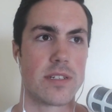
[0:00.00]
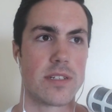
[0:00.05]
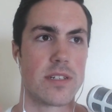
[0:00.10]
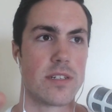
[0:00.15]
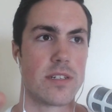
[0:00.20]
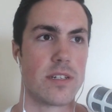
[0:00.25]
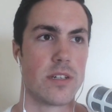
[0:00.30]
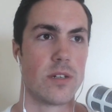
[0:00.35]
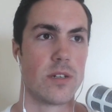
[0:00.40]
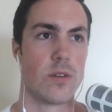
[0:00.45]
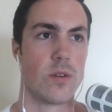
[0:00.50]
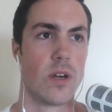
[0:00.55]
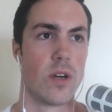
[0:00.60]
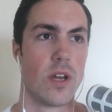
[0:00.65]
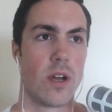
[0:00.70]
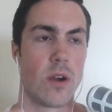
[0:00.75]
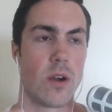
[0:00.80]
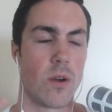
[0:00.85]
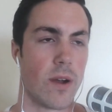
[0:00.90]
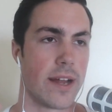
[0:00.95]
to do,
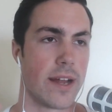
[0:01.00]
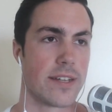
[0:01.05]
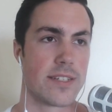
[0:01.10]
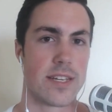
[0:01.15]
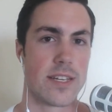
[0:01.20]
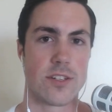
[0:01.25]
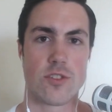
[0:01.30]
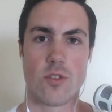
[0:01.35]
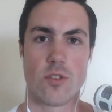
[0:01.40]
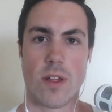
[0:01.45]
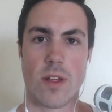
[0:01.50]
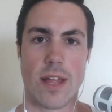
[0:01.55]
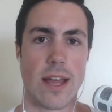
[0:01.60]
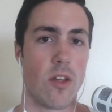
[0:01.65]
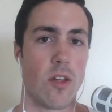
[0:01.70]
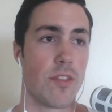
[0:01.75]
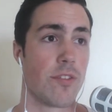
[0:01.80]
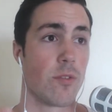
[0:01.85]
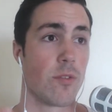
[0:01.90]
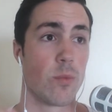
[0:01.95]
or ancestral
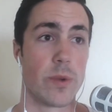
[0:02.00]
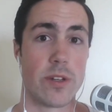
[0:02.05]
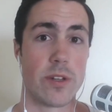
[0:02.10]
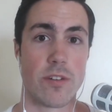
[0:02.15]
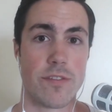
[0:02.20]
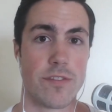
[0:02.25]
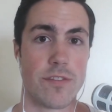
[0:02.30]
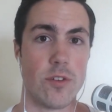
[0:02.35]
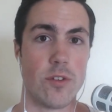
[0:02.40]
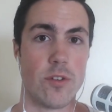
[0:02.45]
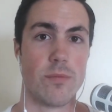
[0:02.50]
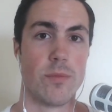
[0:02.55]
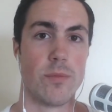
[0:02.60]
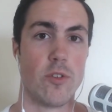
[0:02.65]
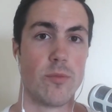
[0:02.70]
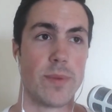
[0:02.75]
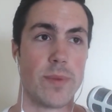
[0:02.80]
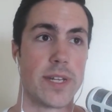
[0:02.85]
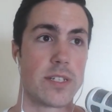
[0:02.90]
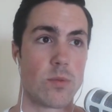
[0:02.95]
health or real food
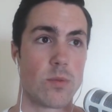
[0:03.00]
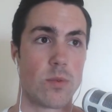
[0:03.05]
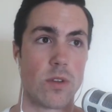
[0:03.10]
movements.